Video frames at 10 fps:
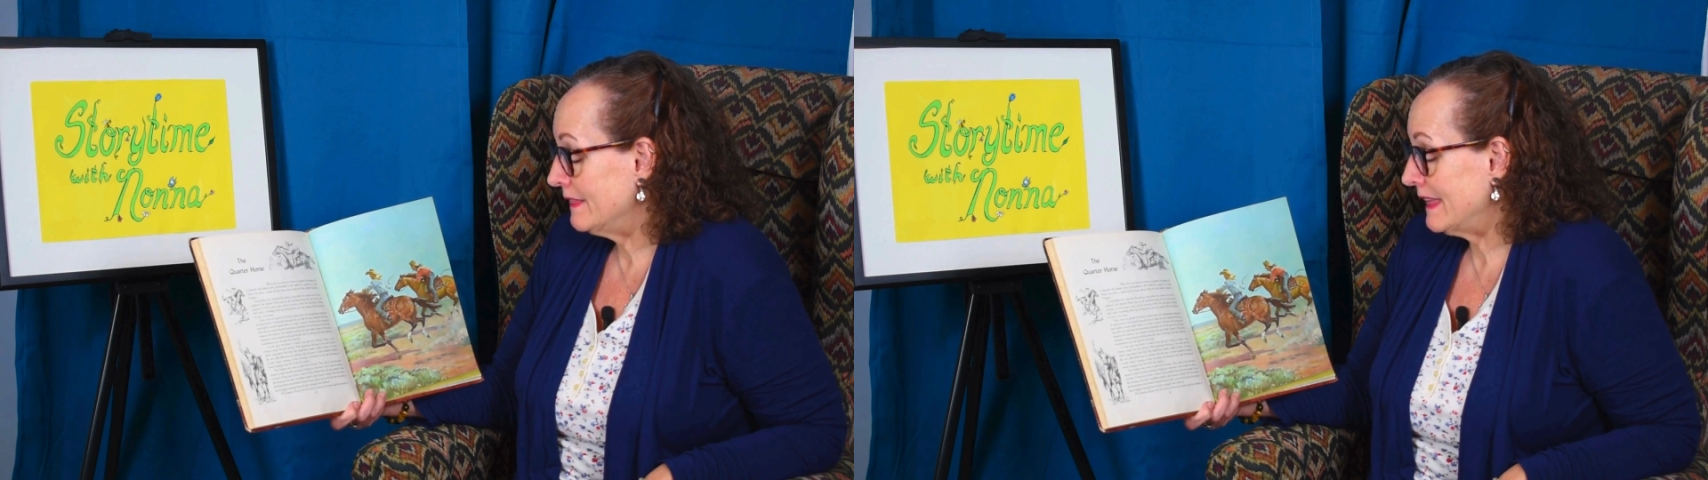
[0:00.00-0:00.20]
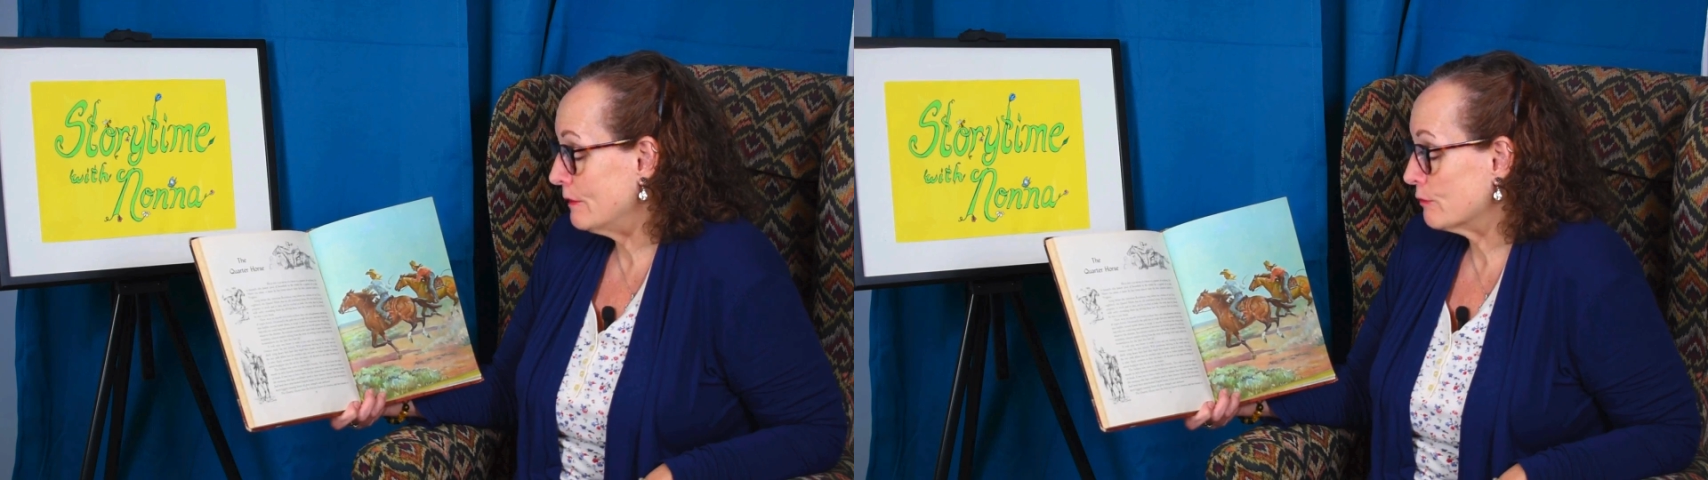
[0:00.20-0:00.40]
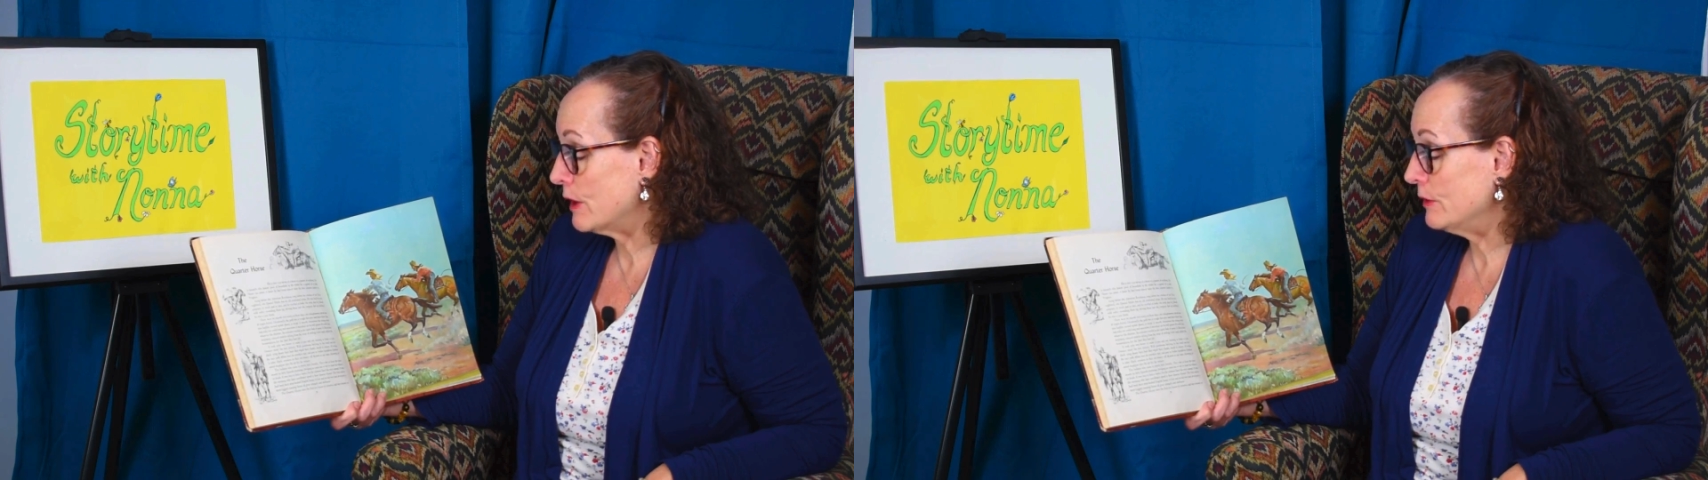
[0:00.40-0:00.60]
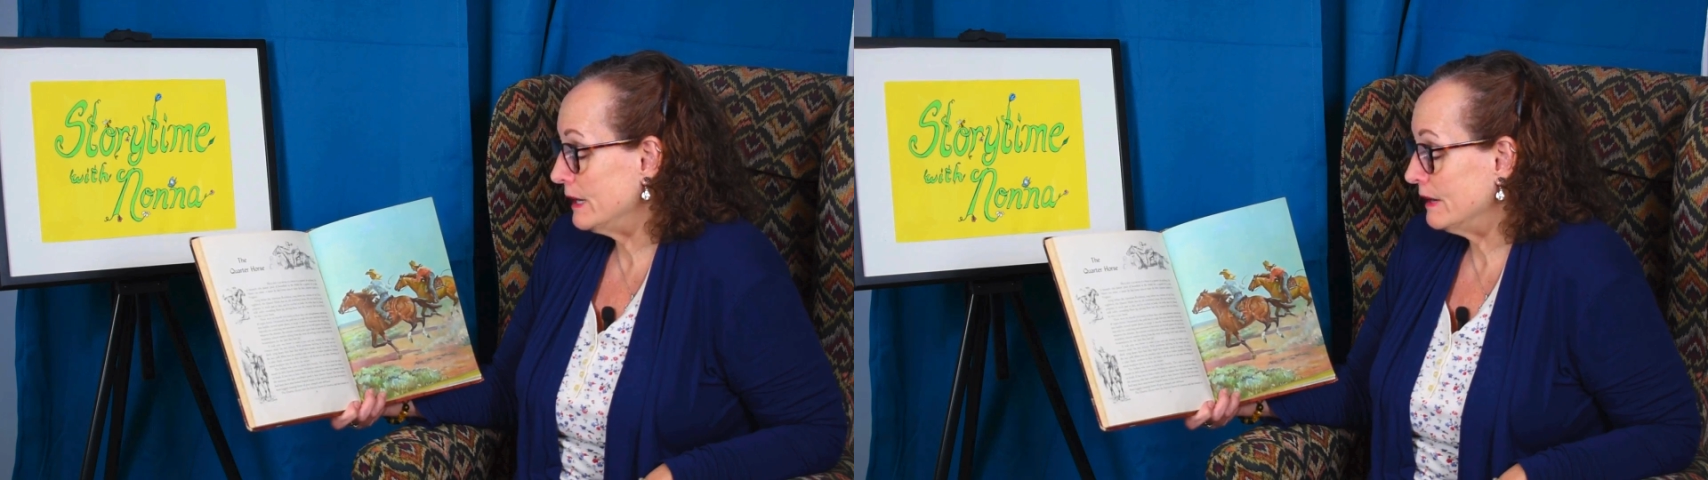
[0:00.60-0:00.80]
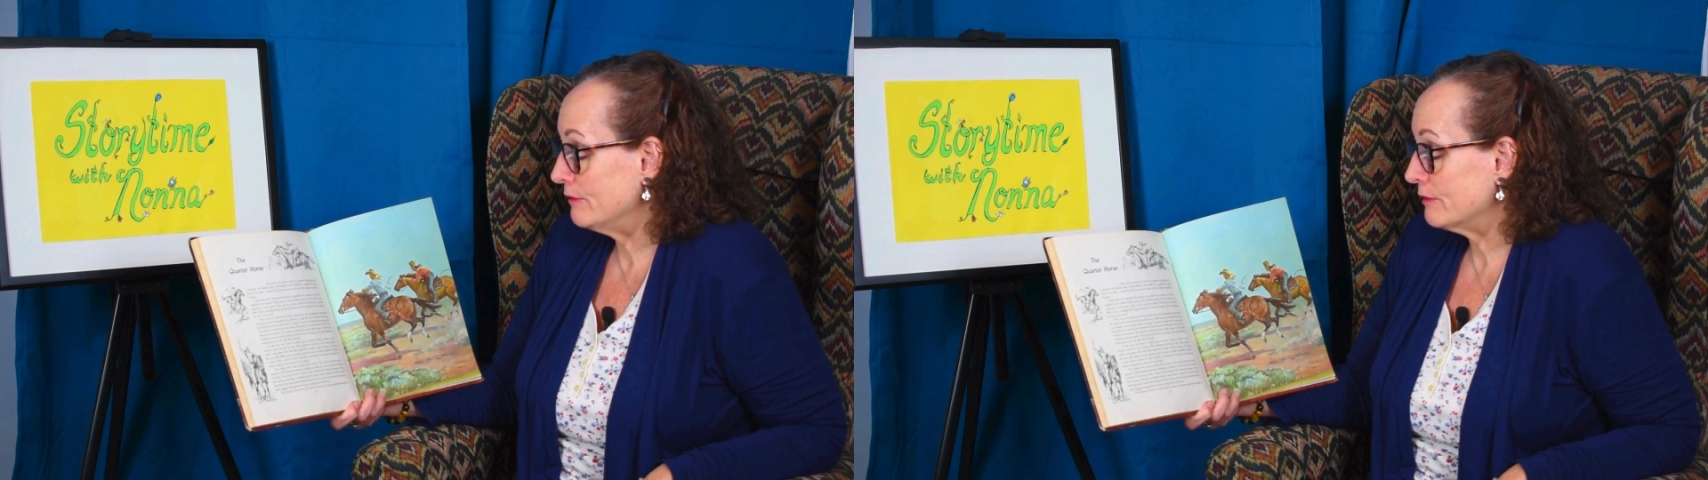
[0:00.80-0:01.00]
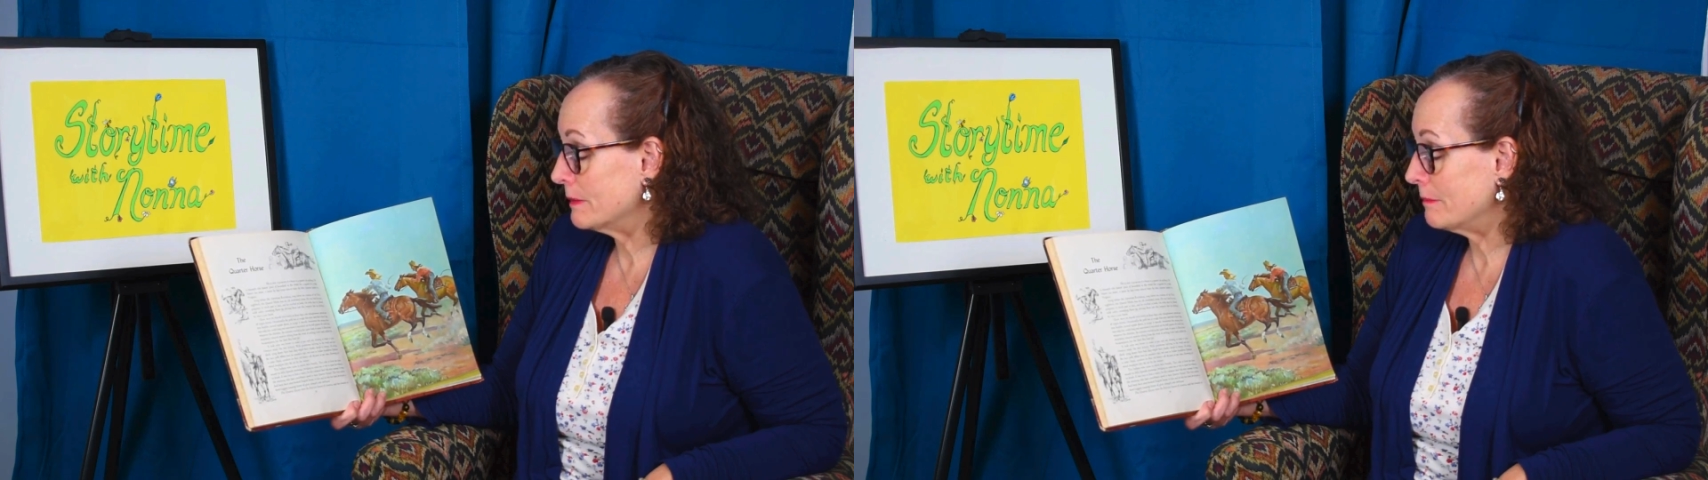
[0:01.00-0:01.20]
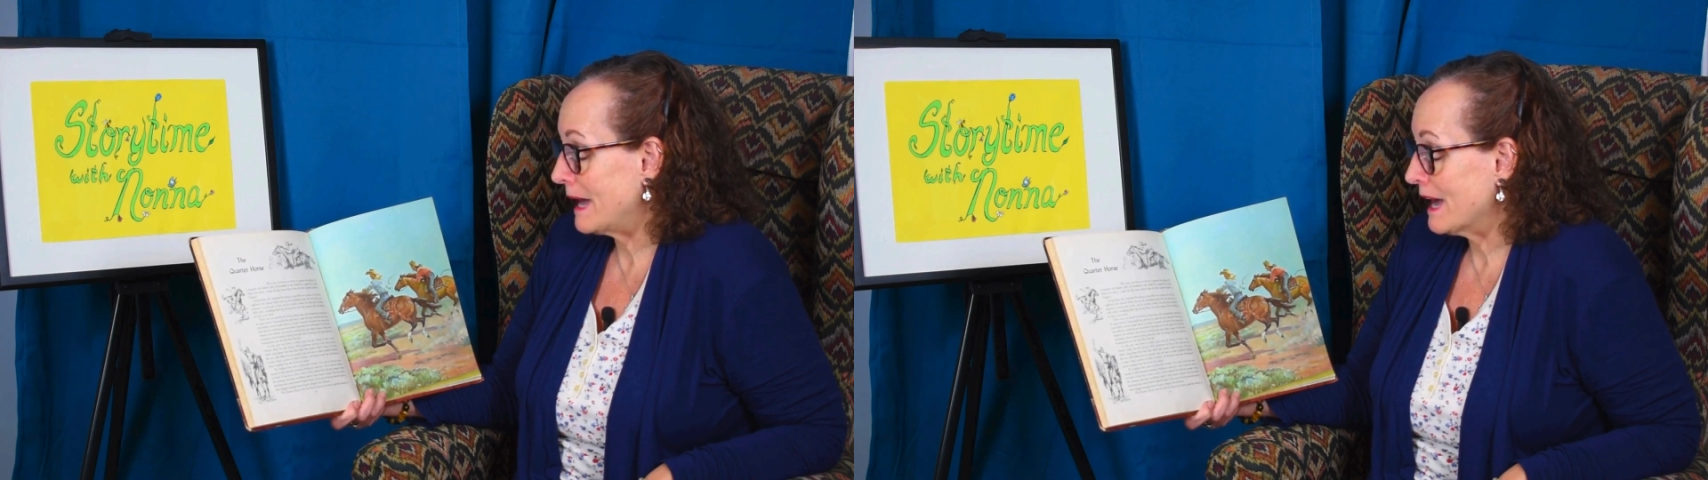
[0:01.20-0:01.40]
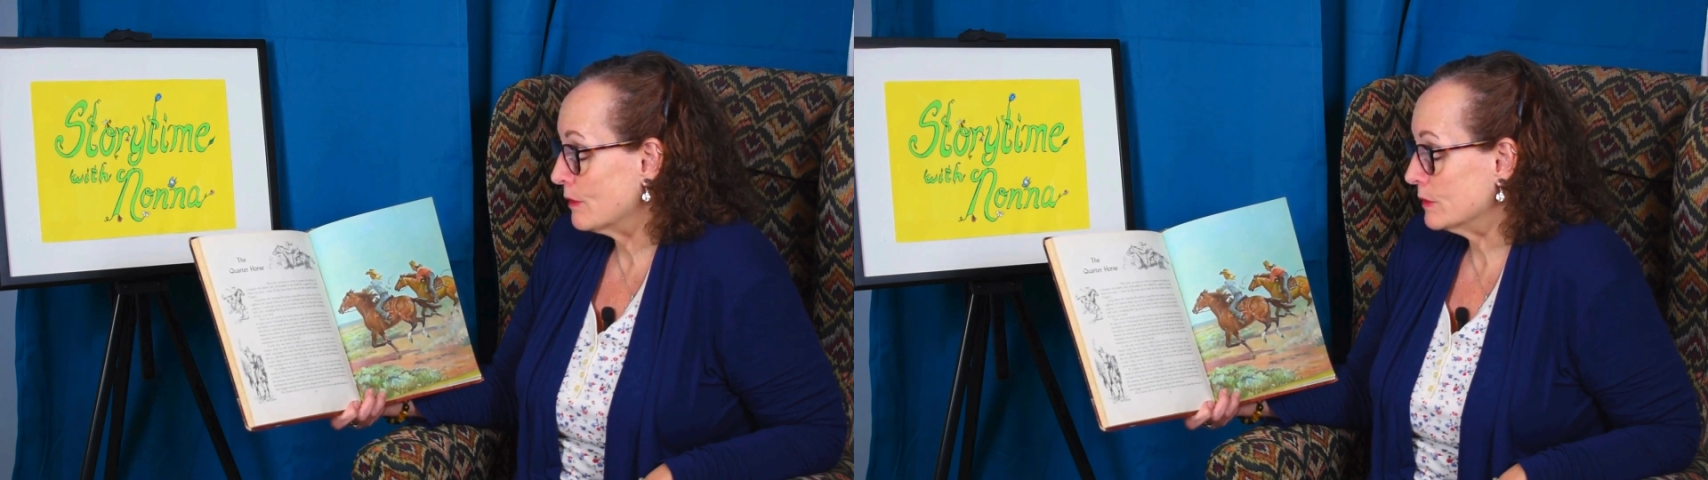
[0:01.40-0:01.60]
They rode in from the
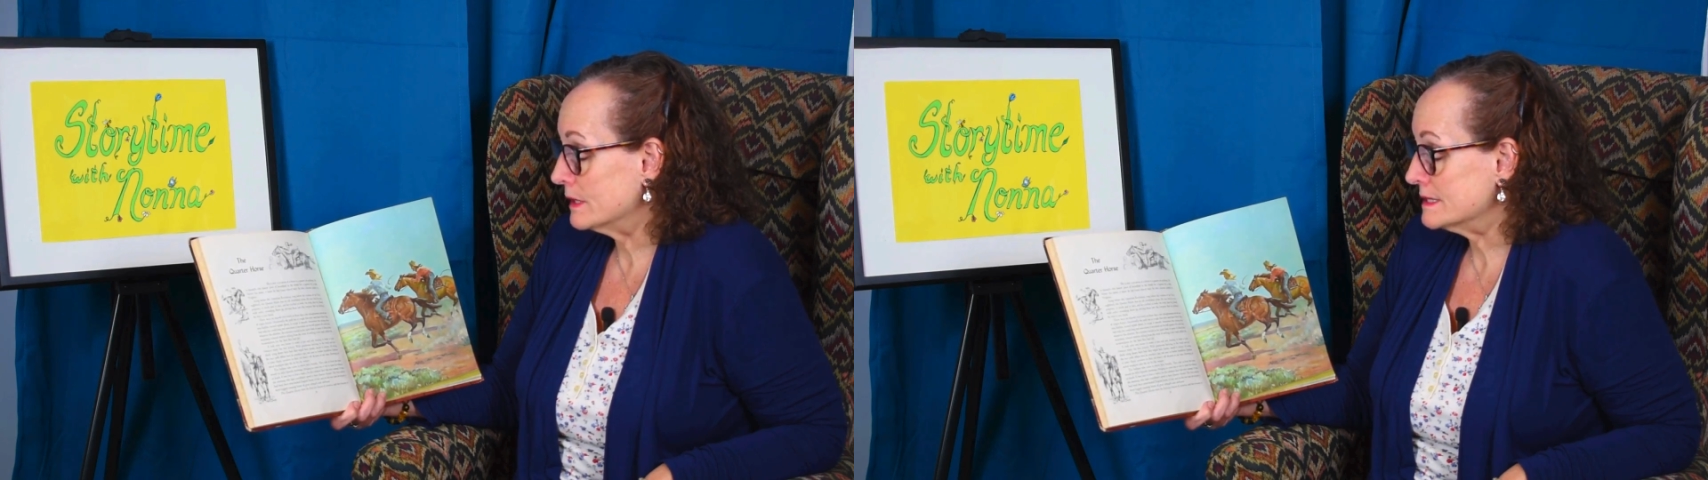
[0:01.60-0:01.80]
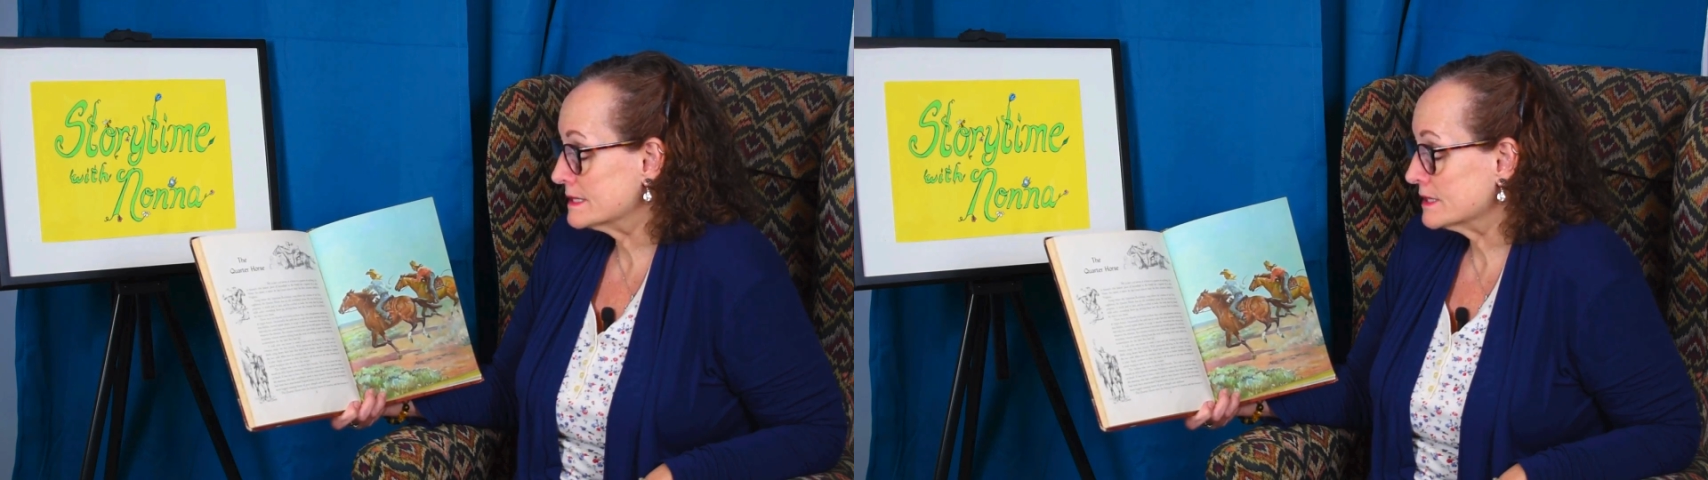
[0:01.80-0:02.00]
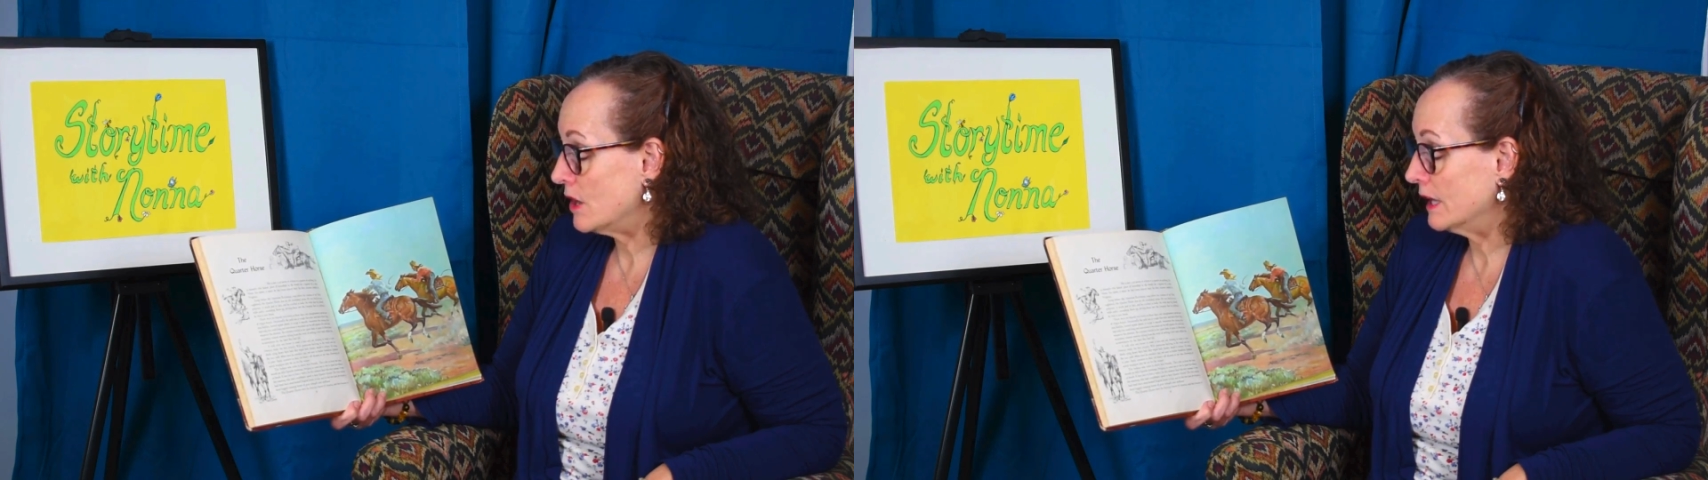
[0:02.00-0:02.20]
backwoods